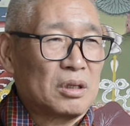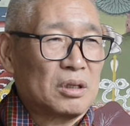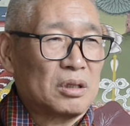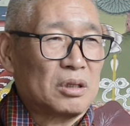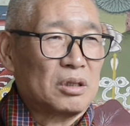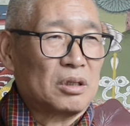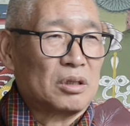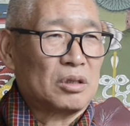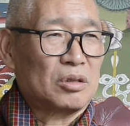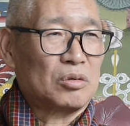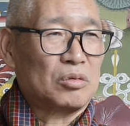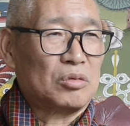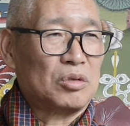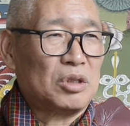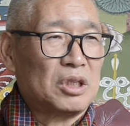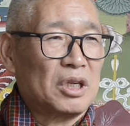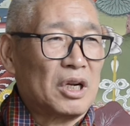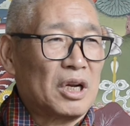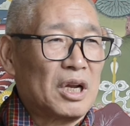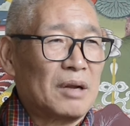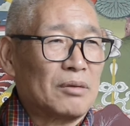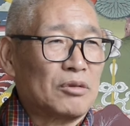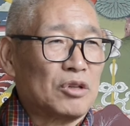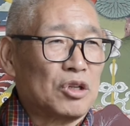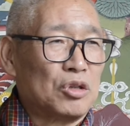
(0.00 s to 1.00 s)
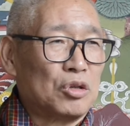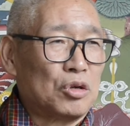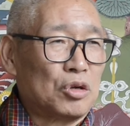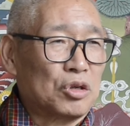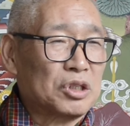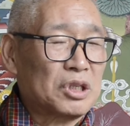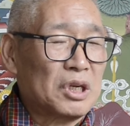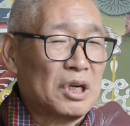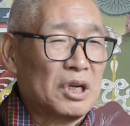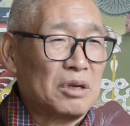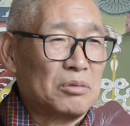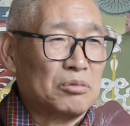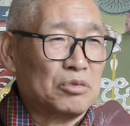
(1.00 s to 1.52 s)
Now, we don't have the
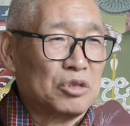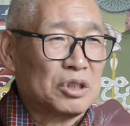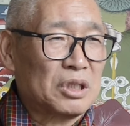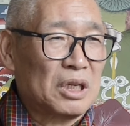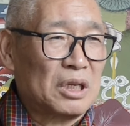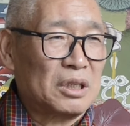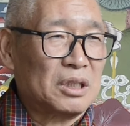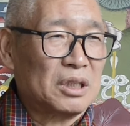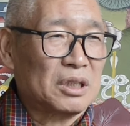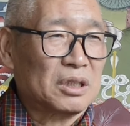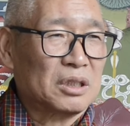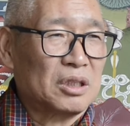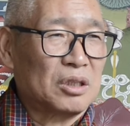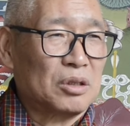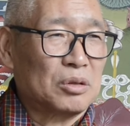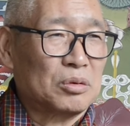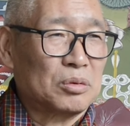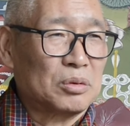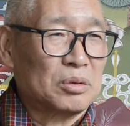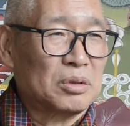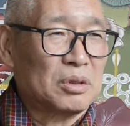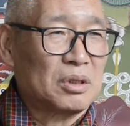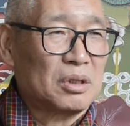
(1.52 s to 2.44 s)
nota in Bhutan just now.